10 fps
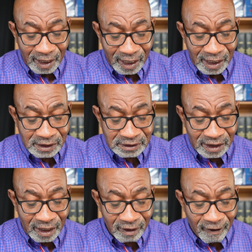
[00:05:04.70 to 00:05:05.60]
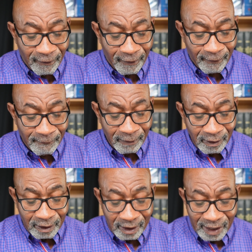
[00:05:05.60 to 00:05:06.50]
he said, God,
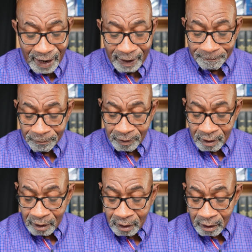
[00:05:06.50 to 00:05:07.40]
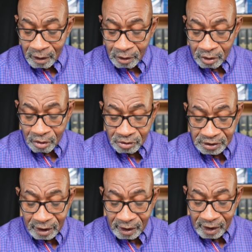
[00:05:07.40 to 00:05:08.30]
not you
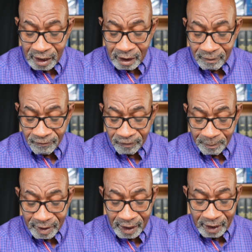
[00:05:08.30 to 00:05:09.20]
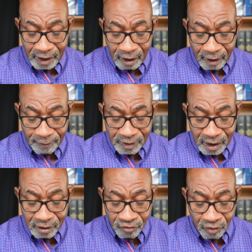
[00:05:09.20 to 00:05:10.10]
shall eat from any of
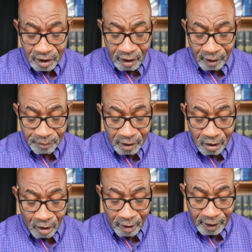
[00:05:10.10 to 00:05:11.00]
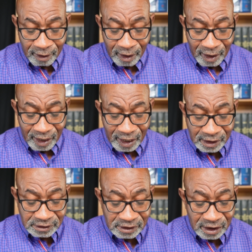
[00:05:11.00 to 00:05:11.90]
the tree of the garden.
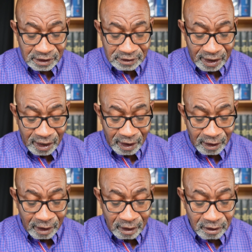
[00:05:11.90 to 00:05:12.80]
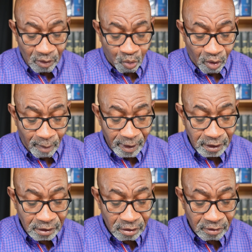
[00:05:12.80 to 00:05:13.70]
And she said, the
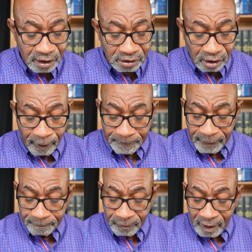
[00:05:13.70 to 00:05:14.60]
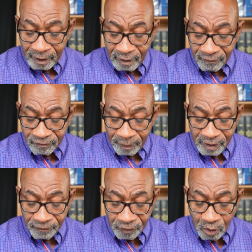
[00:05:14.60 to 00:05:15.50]
woman to the serpent, from
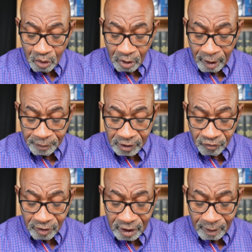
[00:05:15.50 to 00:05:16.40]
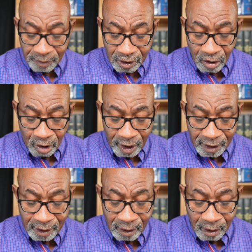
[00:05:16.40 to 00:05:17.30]
the fruit of the tree of the
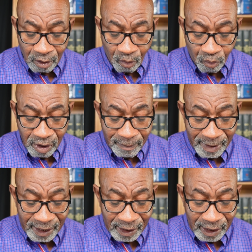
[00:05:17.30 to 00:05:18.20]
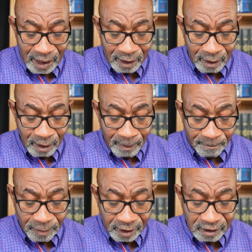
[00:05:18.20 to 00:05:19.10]
garden we may eat,
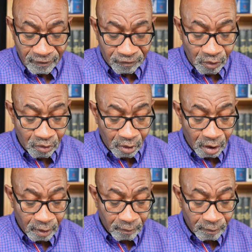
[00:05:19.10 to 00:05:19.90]
but the fruit